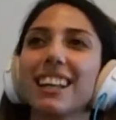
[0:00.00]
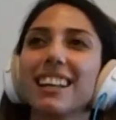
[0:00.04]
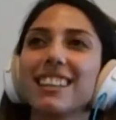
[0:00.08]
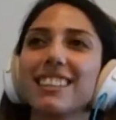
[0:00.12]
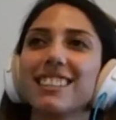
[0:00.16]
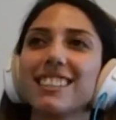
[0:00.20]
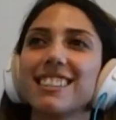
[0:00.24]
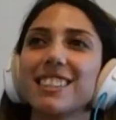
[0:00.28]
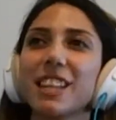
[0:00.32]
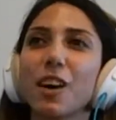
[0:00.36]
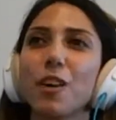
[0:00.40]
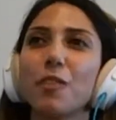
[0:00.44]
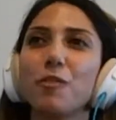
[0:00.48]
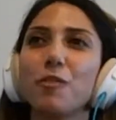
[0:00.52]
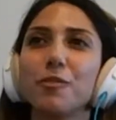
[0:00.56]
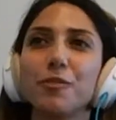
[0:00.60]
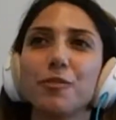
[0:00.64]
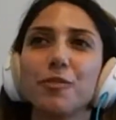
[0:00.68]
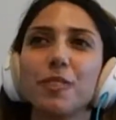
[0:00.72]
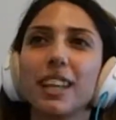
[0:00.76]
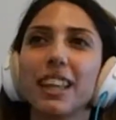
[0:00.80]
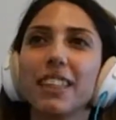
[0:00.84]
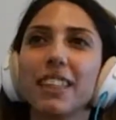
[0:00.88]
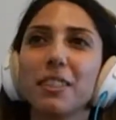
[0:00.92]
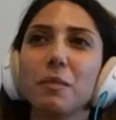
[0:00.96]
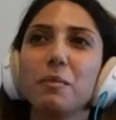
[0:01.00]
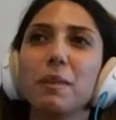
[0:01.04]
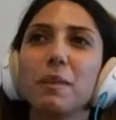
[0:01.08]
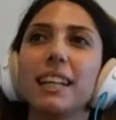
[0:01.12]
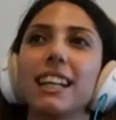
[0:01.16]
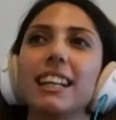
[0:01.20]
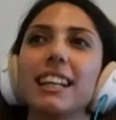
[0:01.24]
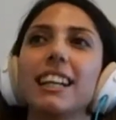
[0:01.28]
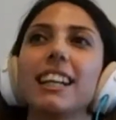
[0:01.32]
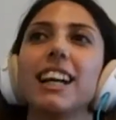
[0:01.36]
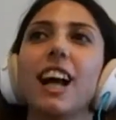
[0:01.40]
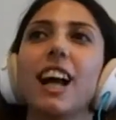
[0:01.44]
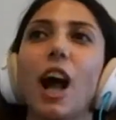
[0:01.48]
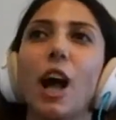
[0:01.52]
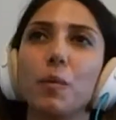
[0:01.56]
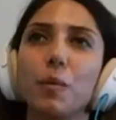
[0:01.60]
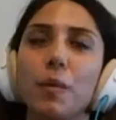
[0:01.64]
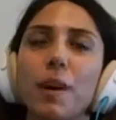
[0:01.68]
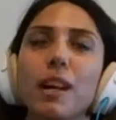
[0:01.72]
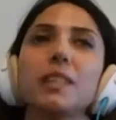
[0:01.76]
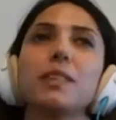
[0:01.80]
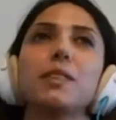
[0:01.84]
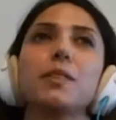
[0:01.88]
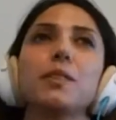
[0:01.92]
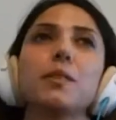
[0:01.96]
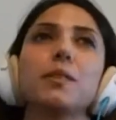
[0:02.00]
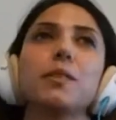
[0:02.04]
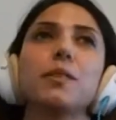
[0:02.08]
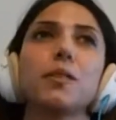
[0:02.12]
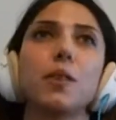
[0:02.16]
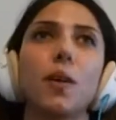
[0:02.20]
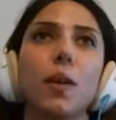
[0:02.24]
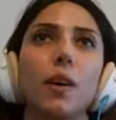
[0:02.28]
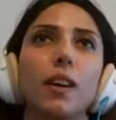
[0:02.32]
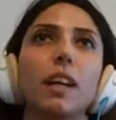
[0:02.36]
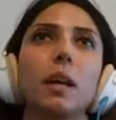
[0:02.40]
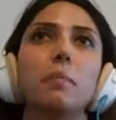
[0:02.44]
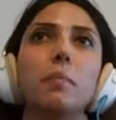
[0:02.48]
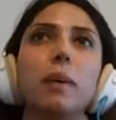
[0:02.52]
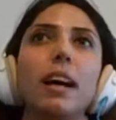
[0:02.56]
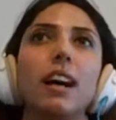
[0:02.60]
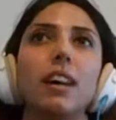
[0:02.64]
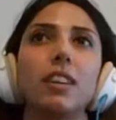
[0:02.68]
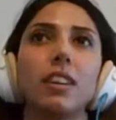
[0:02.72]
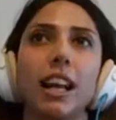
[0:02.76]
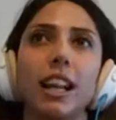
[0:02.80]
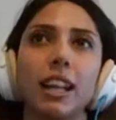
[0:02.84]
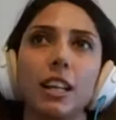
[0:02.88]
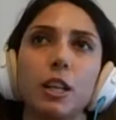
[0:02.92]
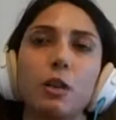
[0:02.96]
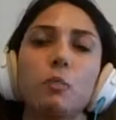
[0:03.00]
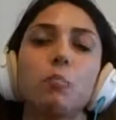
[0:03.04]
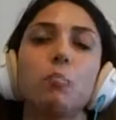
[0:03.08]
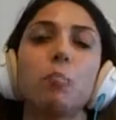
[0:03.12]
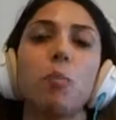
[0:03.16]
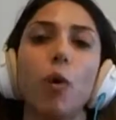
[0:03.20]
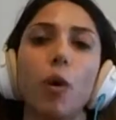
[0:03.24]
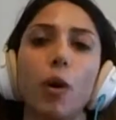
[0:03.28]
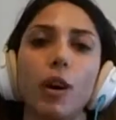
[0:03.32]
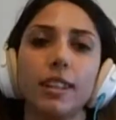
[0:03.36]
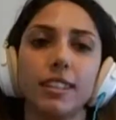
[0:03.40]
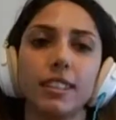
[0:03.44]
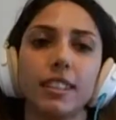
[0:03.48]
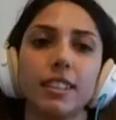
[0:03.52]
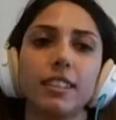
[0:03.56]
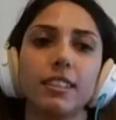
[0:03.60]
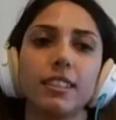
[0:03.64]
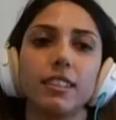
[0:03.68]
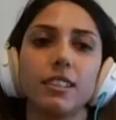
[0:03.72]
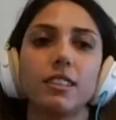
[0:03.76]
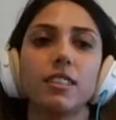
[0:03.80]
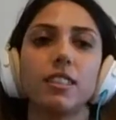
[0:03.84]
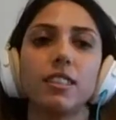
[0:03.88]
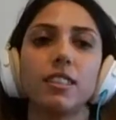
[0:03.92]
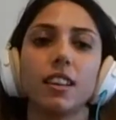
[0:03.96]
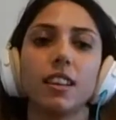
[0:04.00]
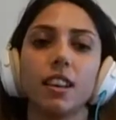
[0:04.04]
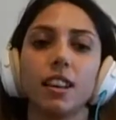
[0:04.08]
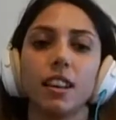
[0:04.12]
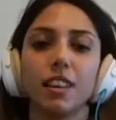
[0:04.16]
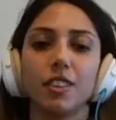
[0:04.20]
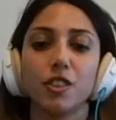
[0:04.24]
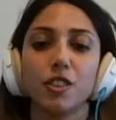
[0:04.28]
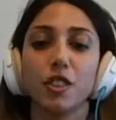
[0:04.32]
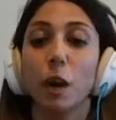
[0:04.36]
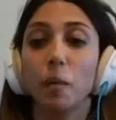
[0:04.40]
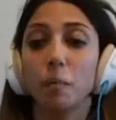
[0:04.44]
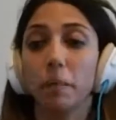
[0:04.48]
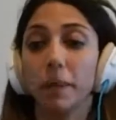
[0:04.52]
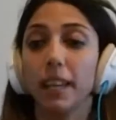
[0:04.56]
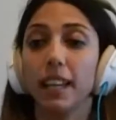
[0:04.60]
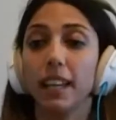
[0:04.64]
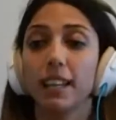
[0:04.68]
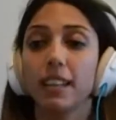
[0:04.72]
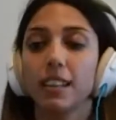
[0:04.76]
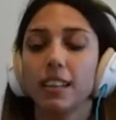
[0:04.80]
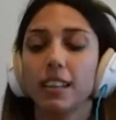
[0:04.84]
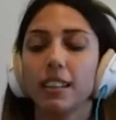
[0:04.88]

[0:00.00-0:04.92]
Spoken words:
So in the beginning, I want to talk about an important topic